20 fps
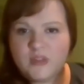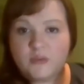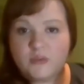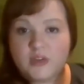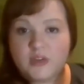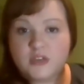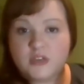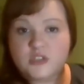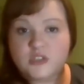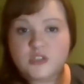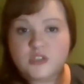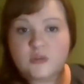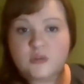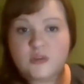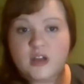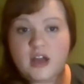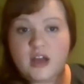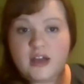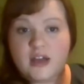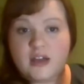we're going to show
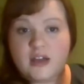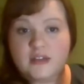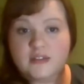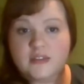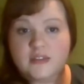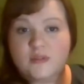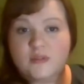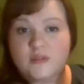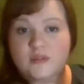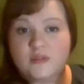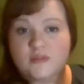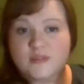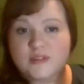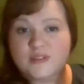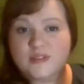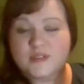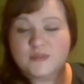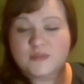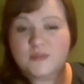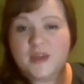God that we
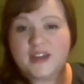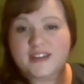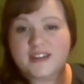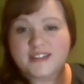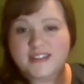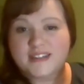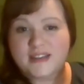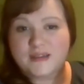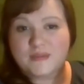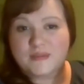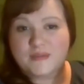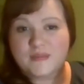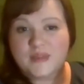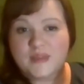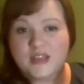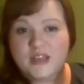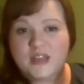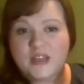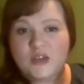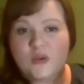respect him.
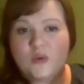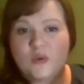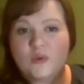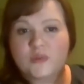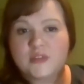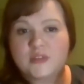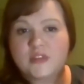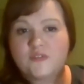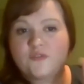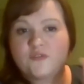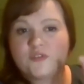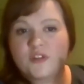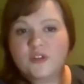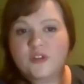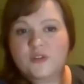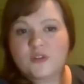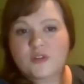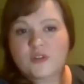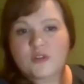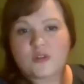Only
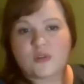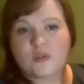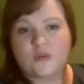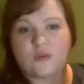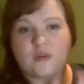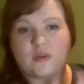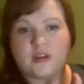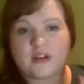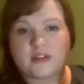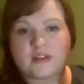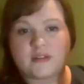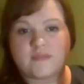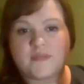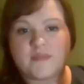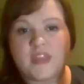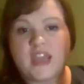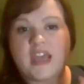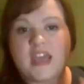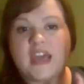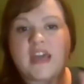fear the Lord
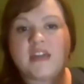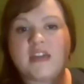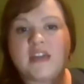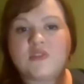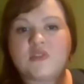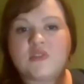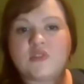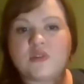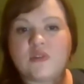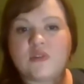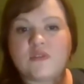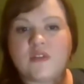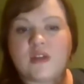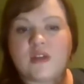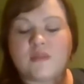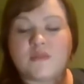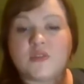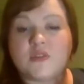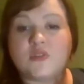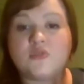and serve
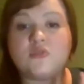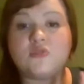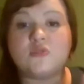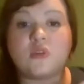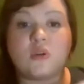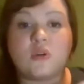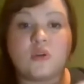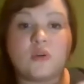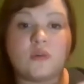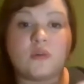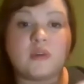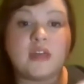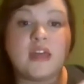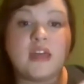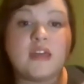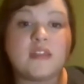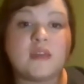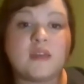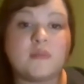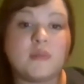him. Did you know
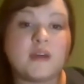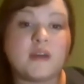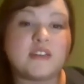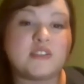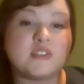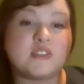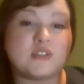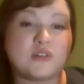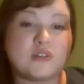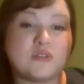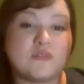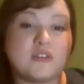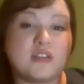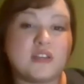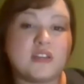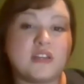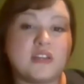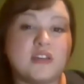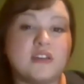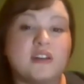that by
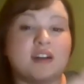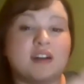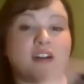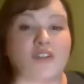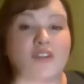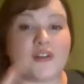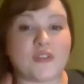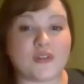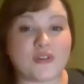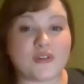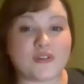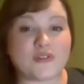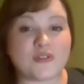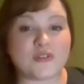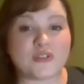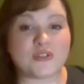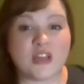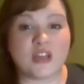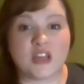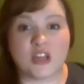serving
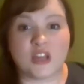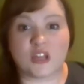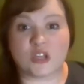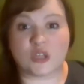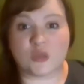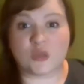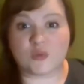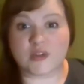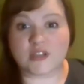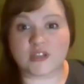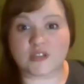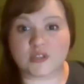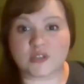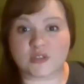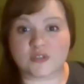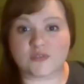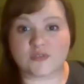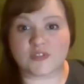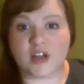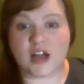others, you can
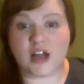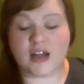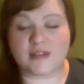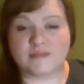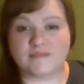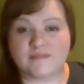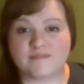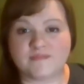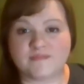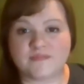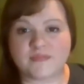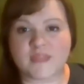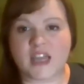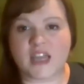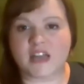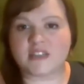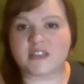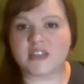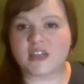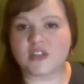serve God?
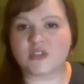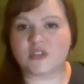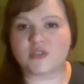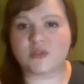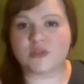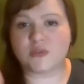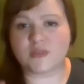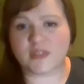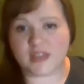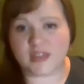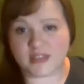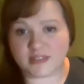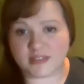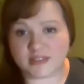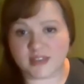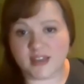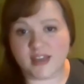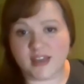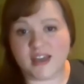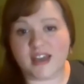I'll tell you two
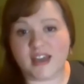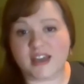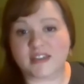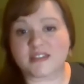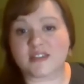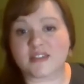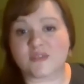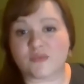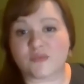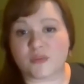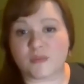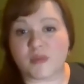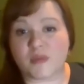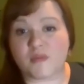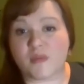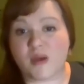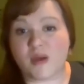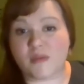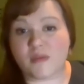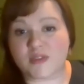things I did for my
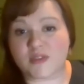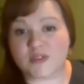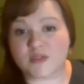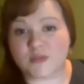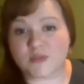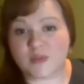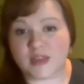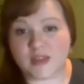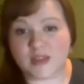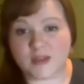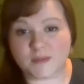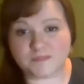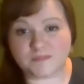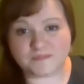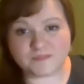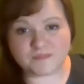mom this week.